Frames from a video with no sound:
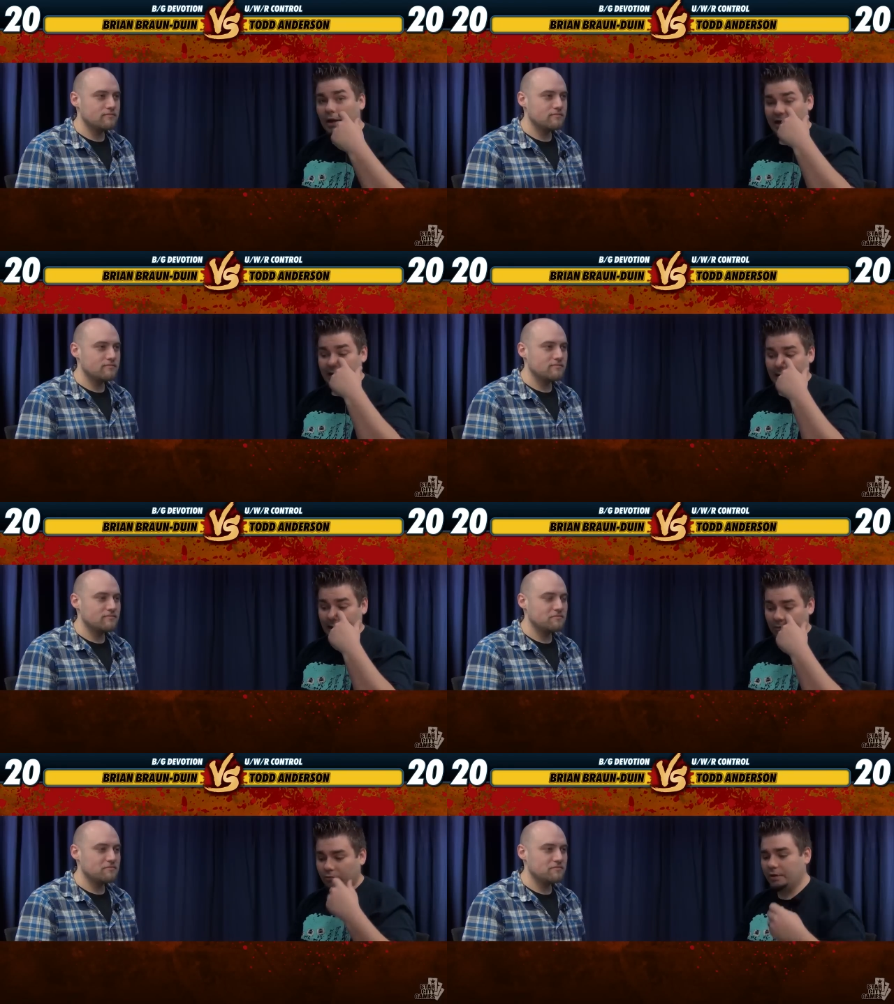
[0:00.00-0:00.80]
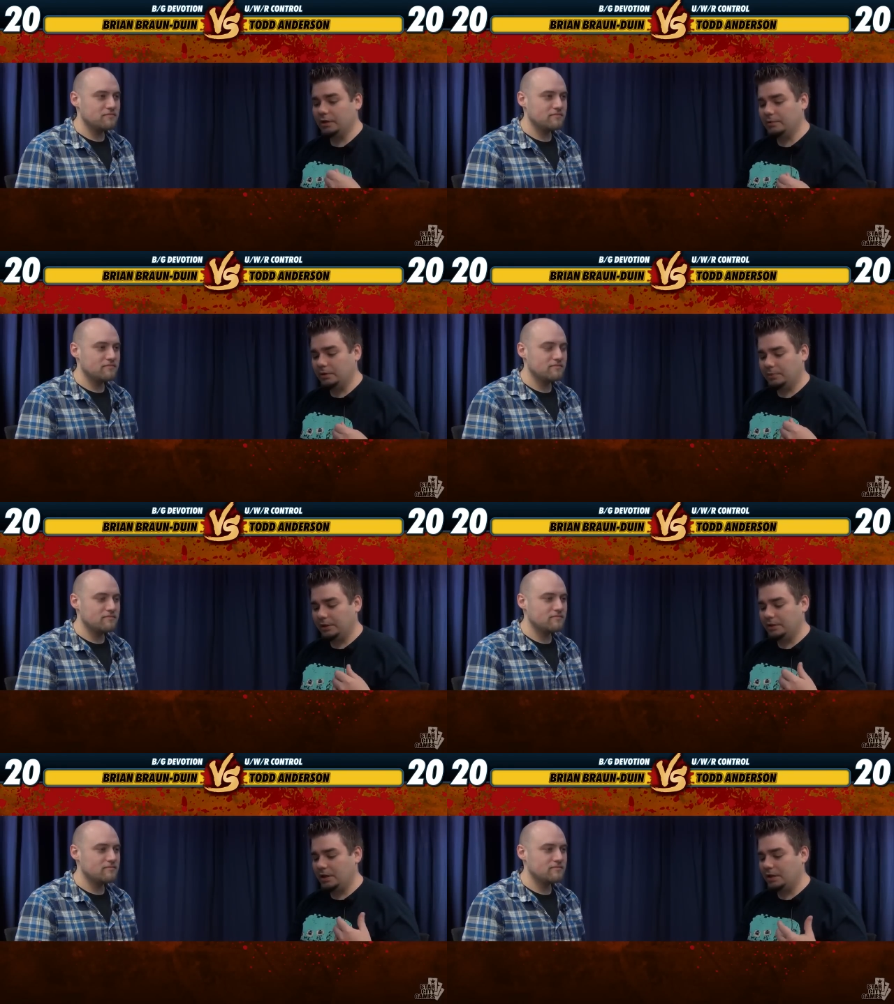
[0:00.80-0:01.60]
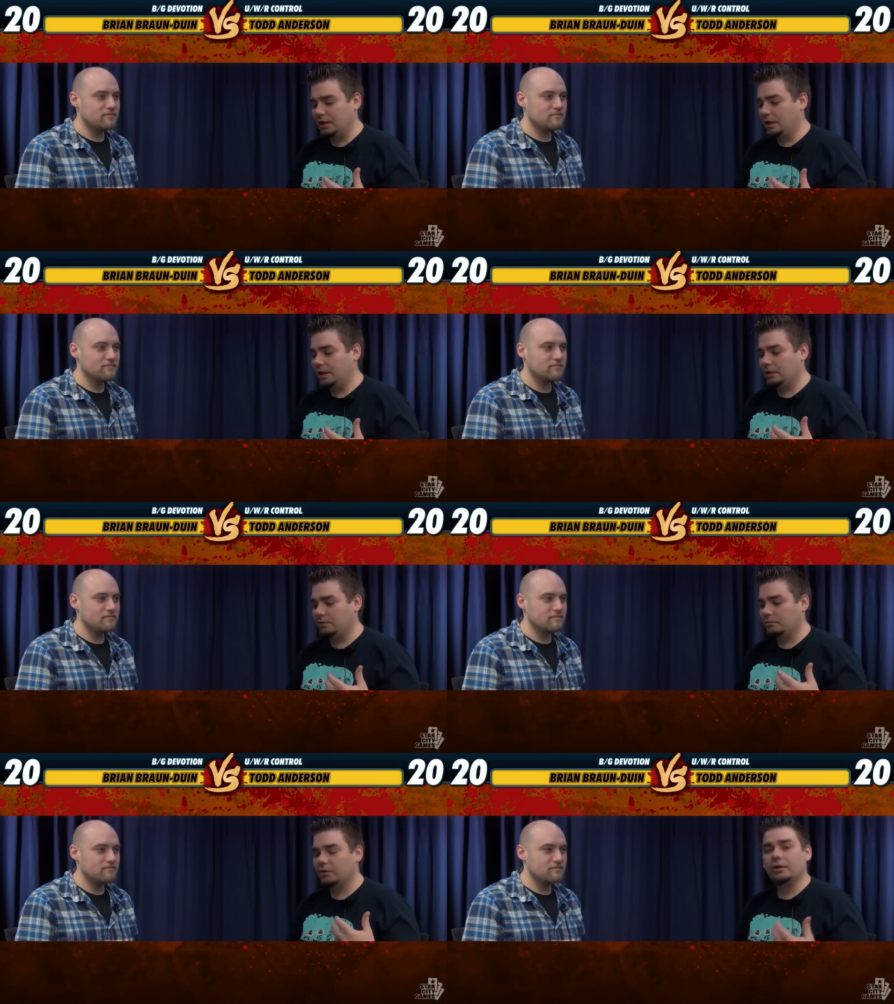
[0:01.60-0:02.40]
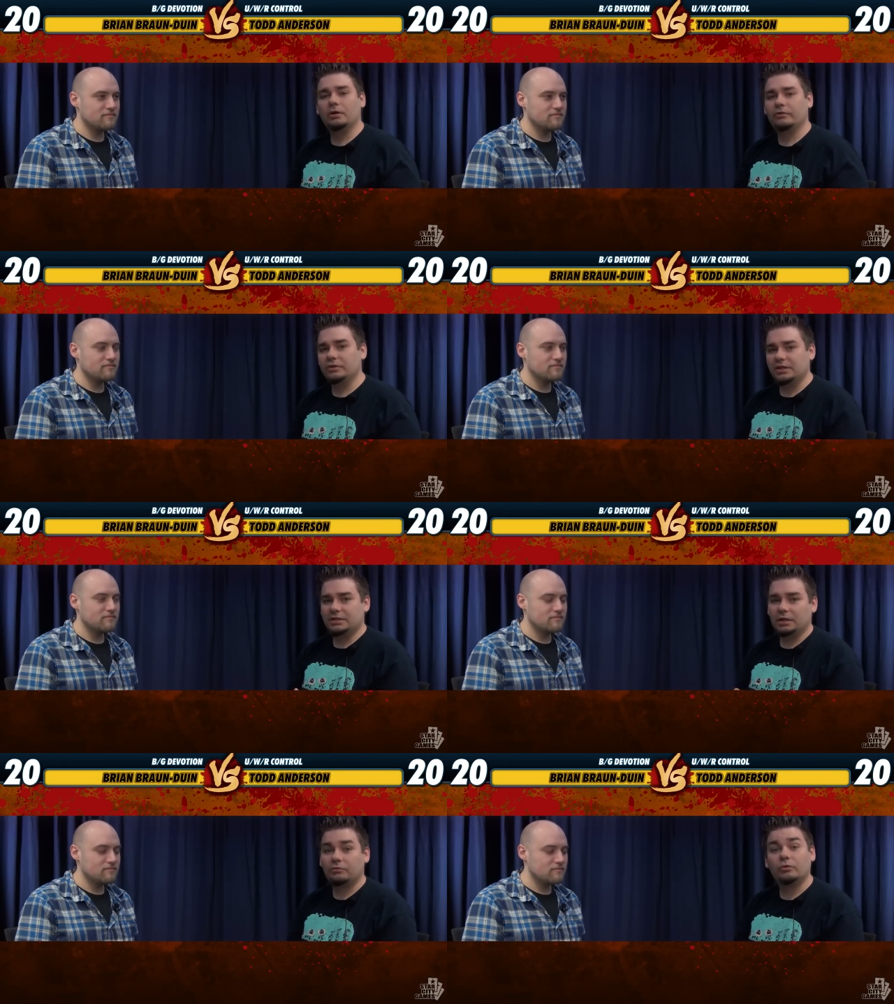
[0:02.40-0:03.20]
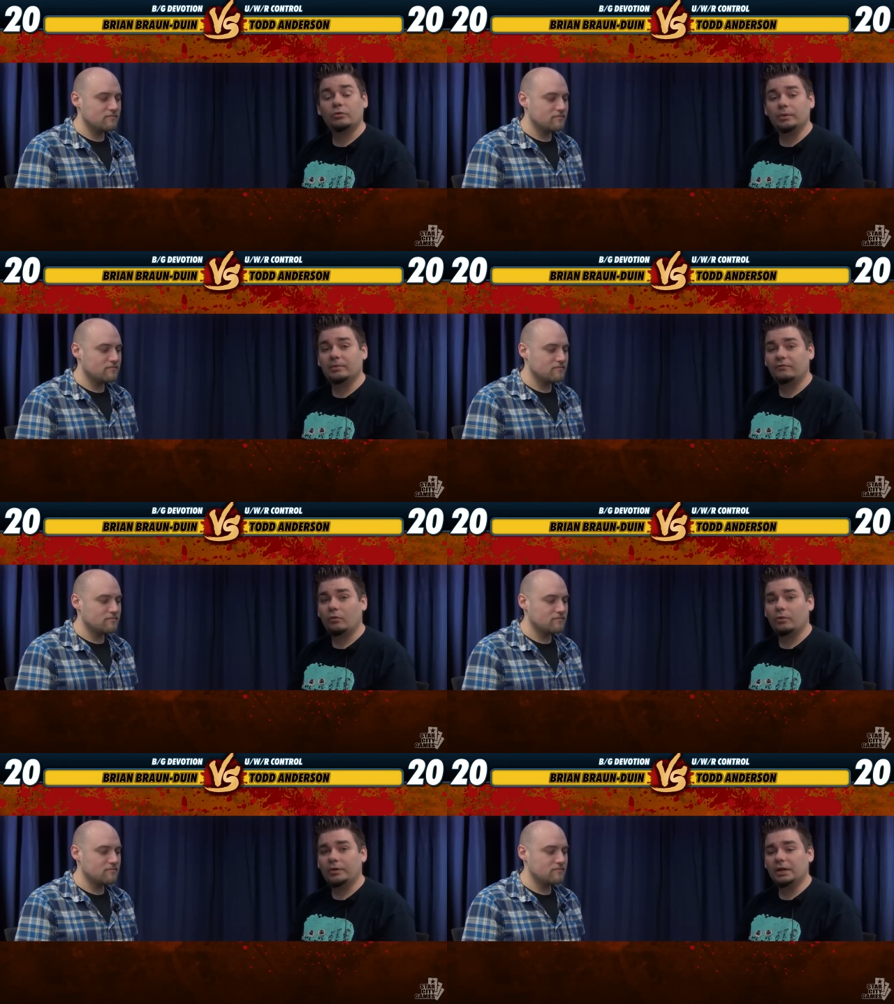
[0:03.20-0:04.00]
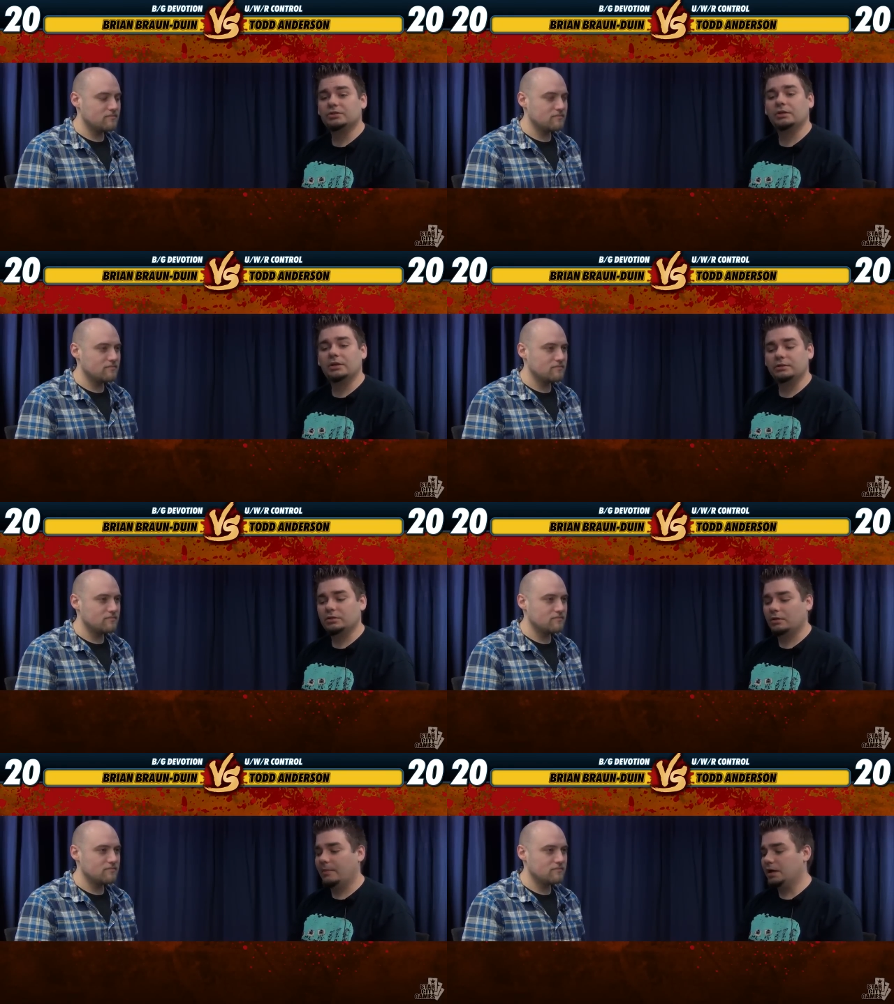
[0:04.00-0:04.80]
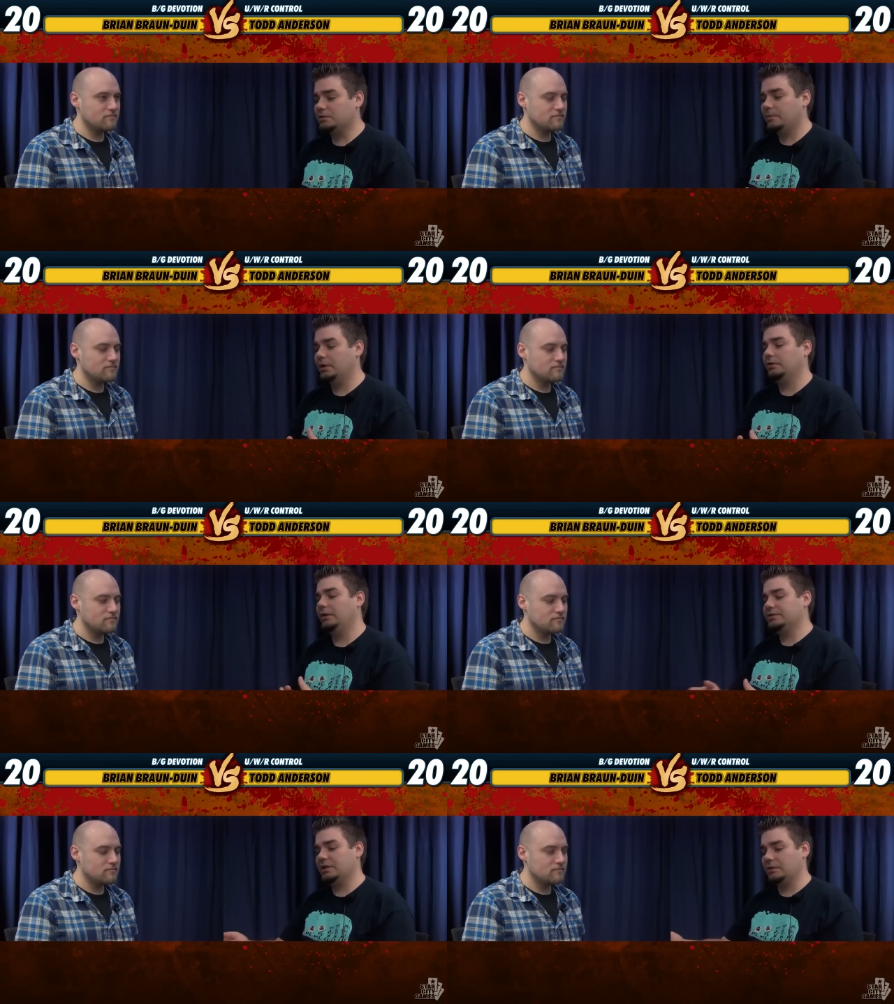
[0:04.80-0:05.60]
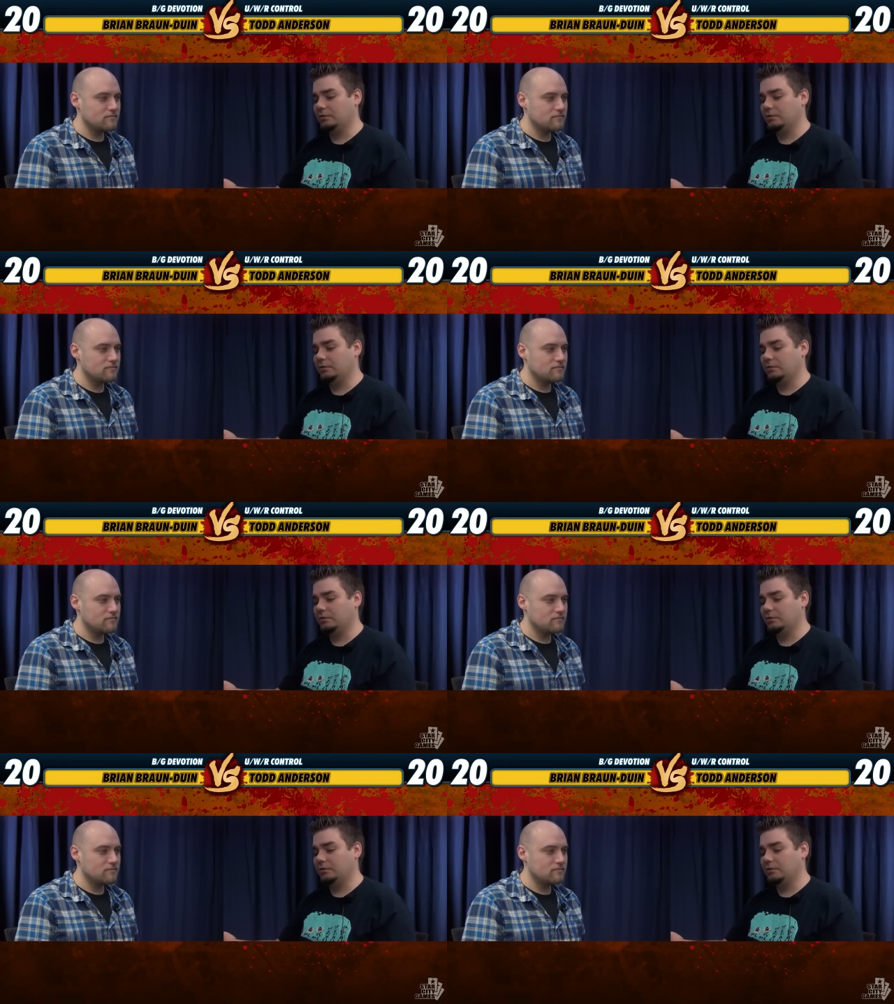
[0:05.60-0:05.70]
Speaker 1: And we're going to be playing that. And we're going to go over the deck tech real quick before we actually get into the match, but let's take a